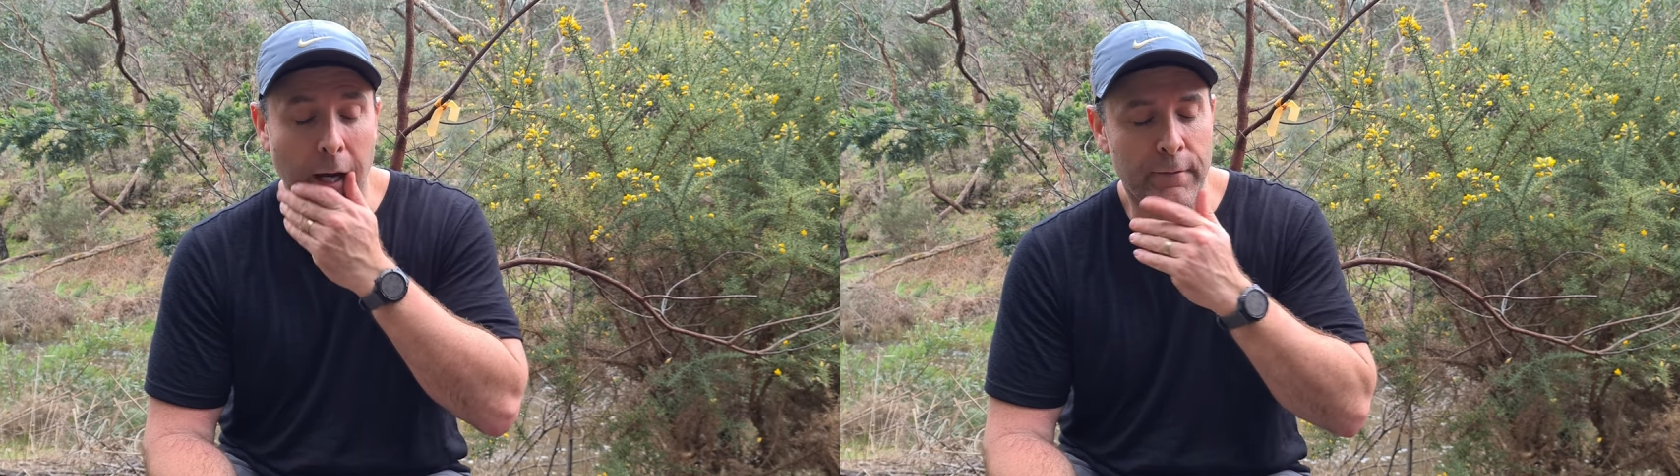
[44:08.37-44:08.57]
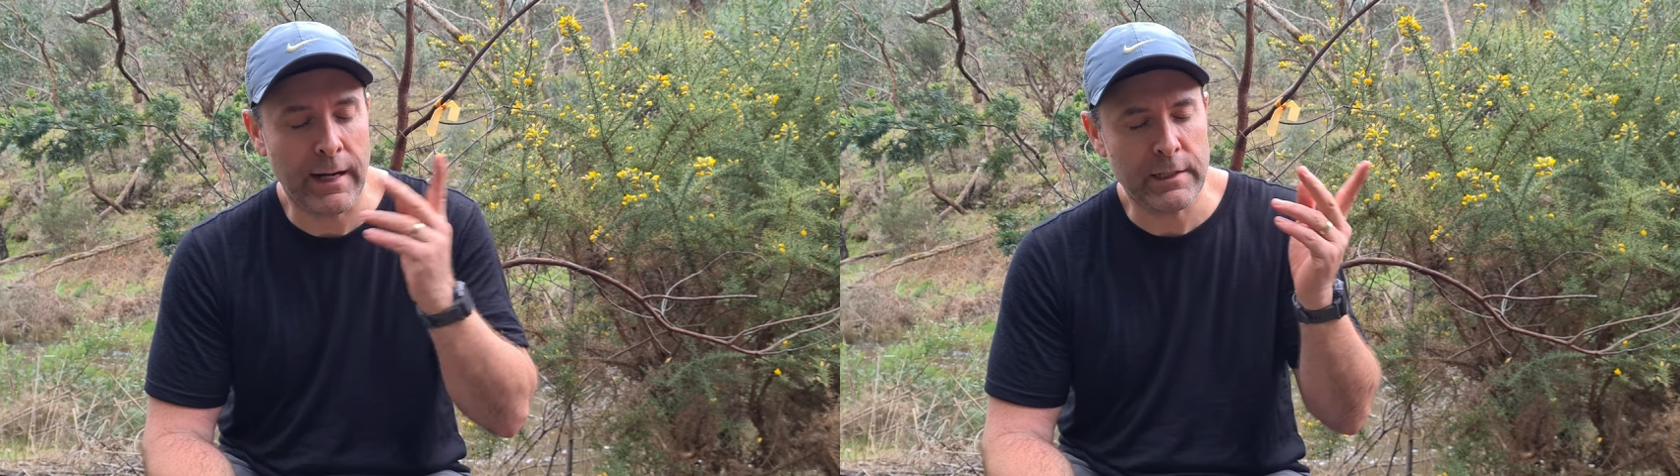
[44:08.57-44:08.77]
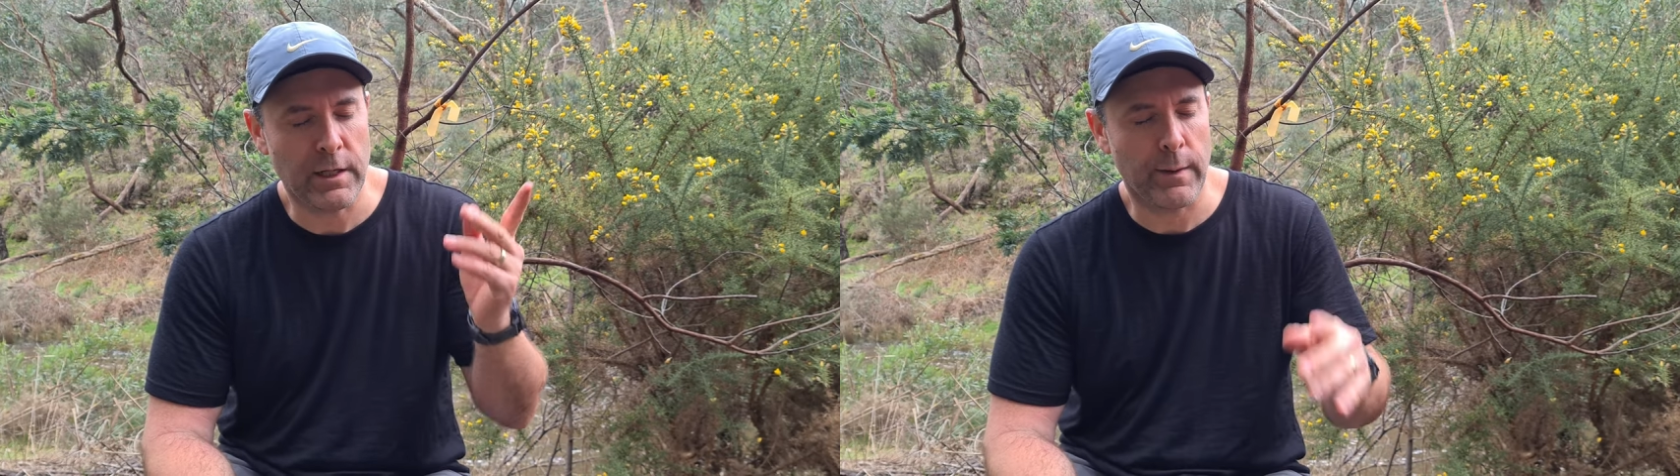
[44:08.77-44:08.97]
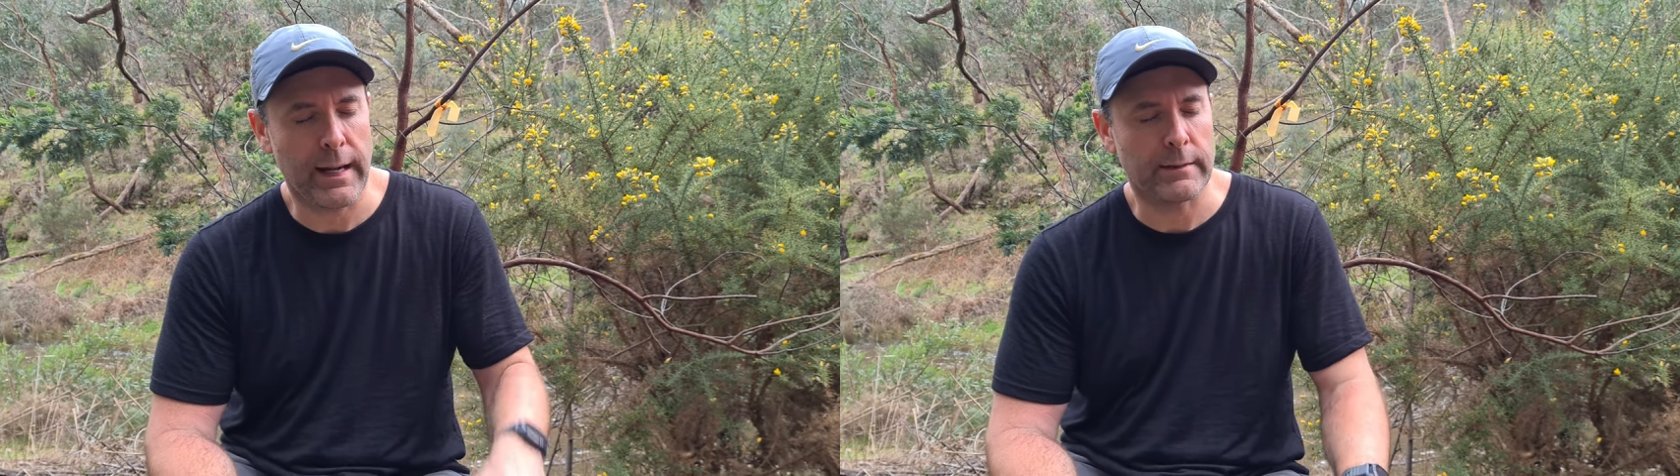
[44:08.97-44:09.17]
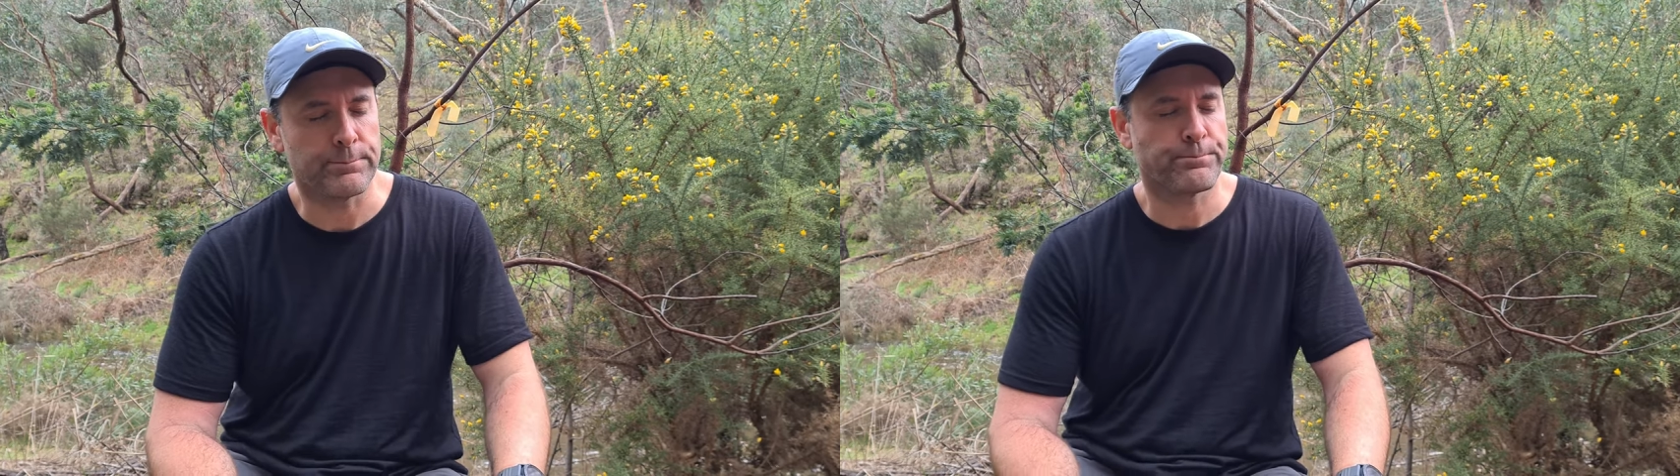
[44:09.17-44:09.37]
I rang
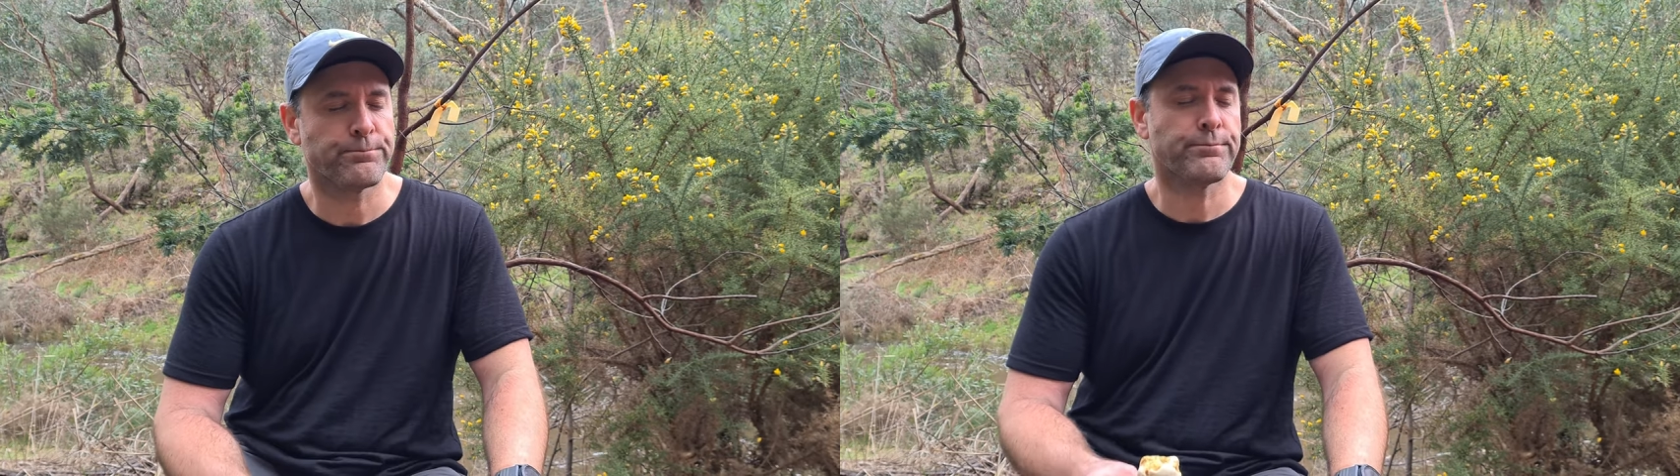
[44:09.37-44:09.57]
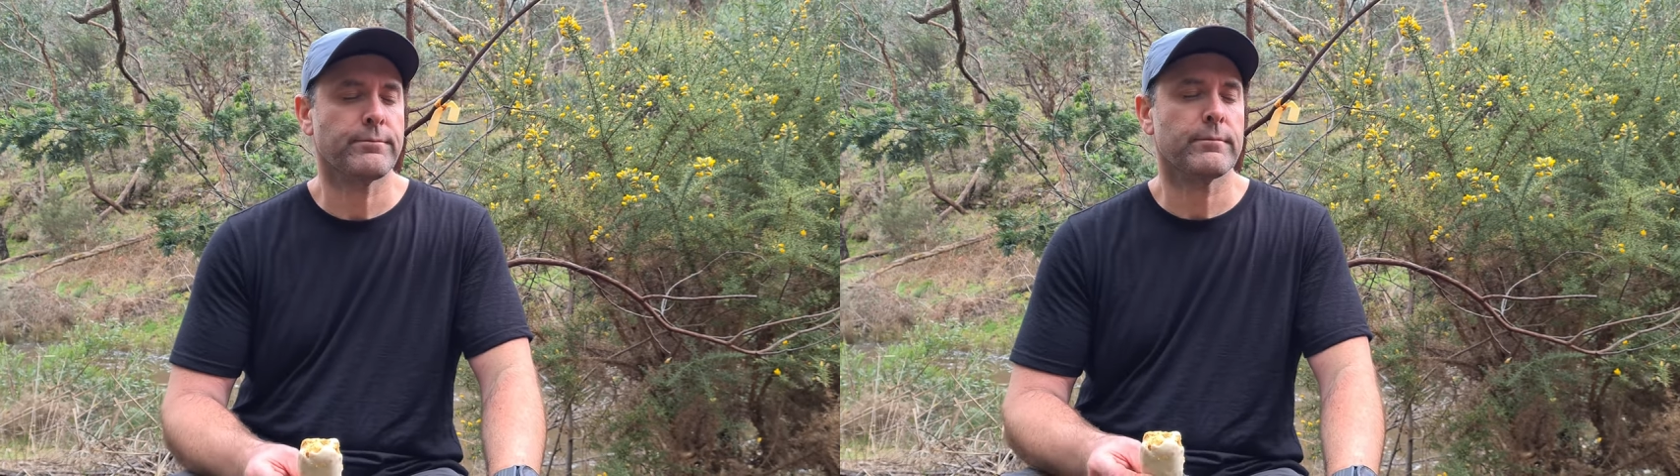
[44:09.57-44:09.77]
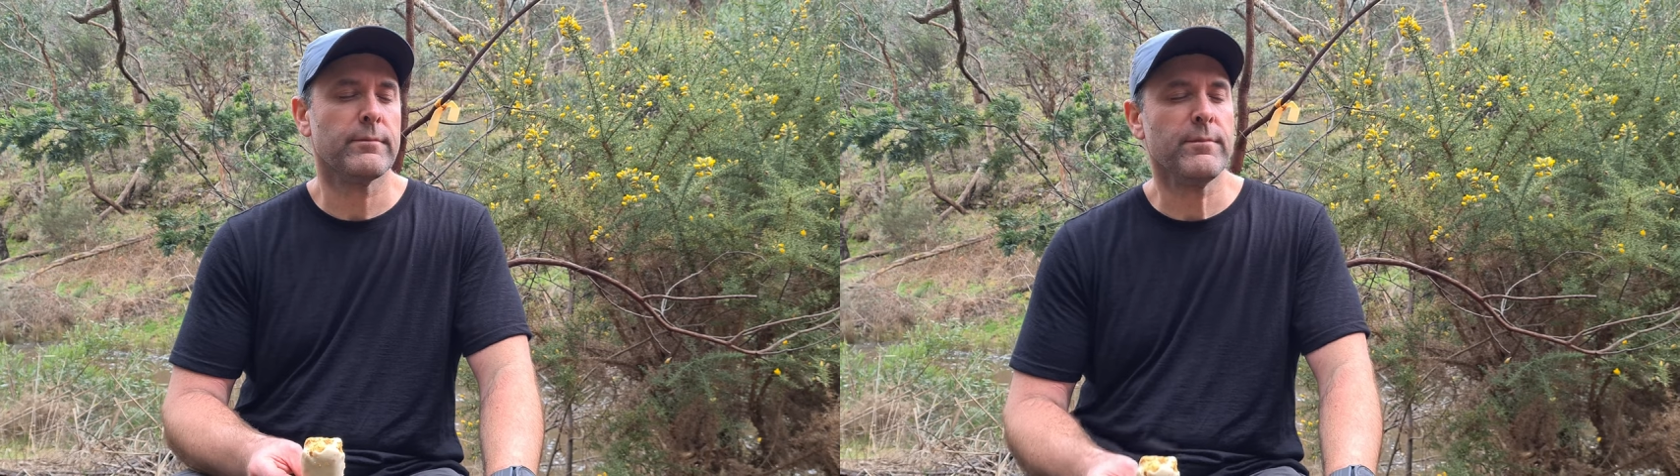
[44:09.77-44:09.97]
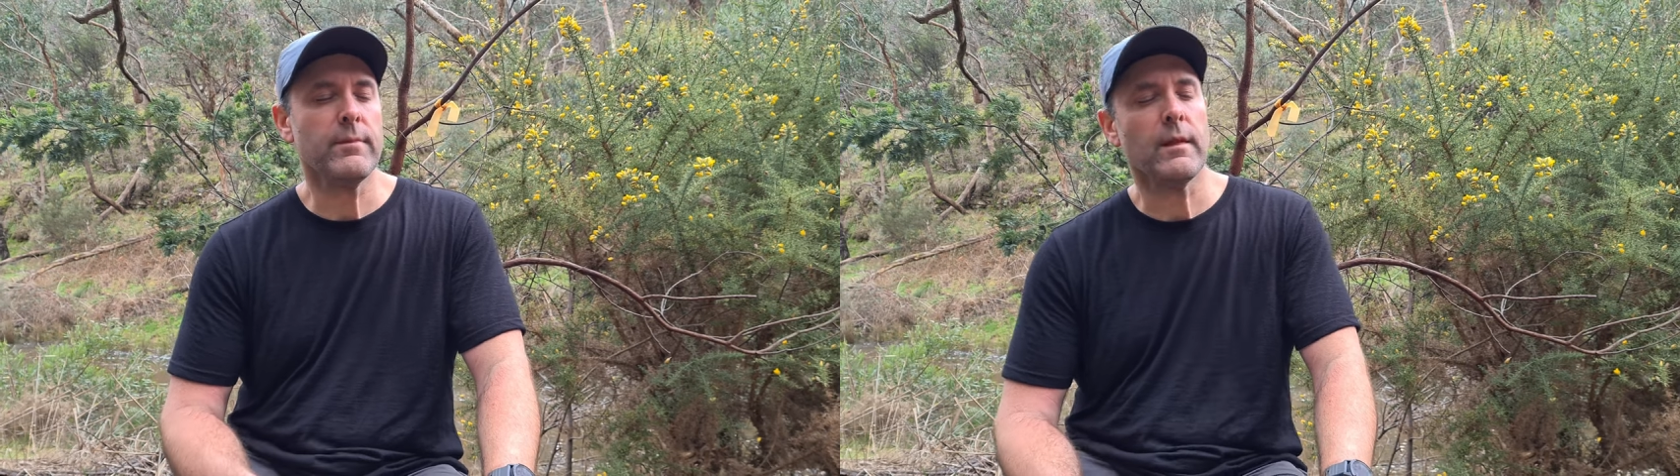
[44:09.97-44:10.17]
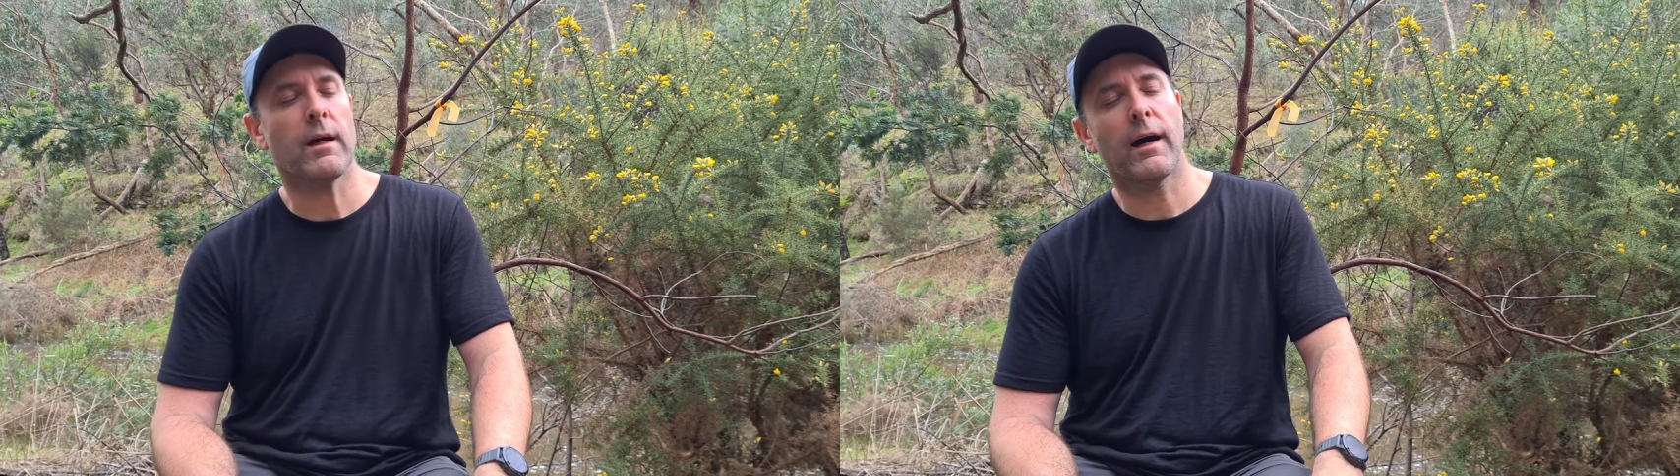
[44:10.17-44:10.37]
Joanne,
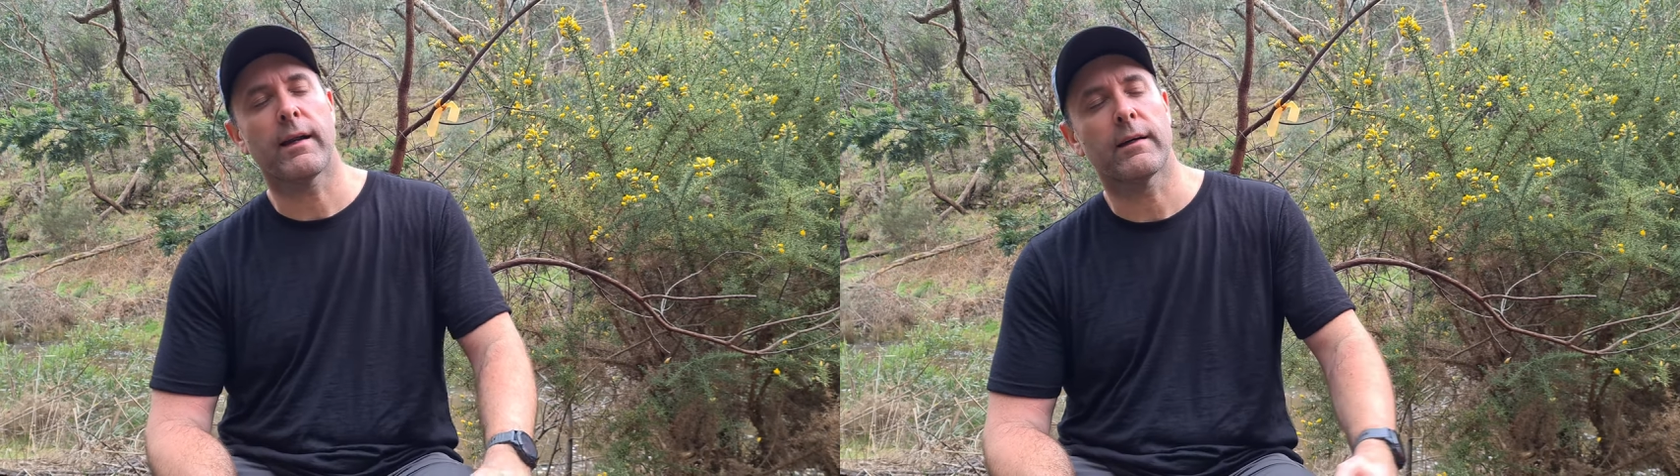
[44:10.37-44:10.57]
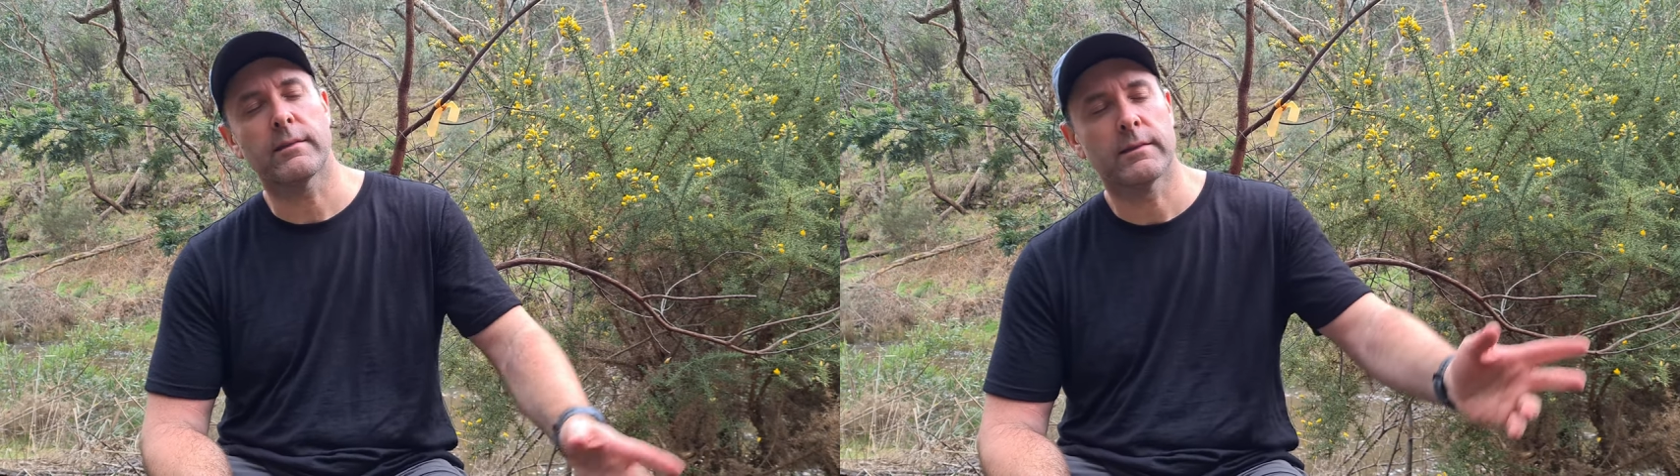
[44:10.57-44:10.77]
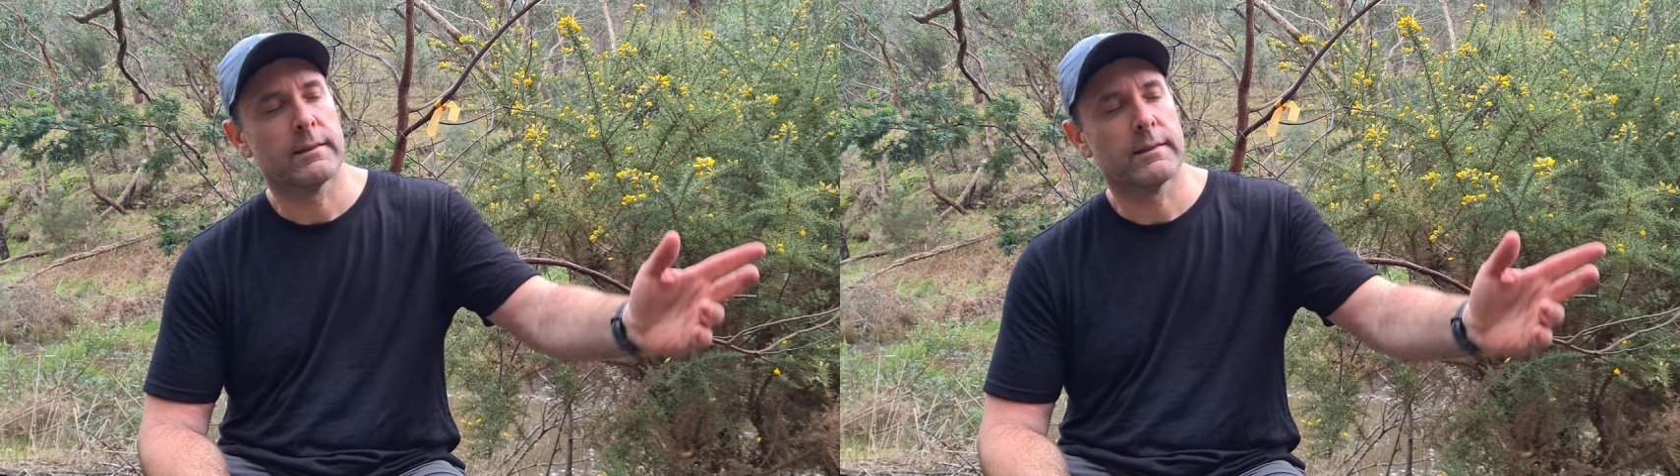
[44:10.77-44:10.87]
I don't know,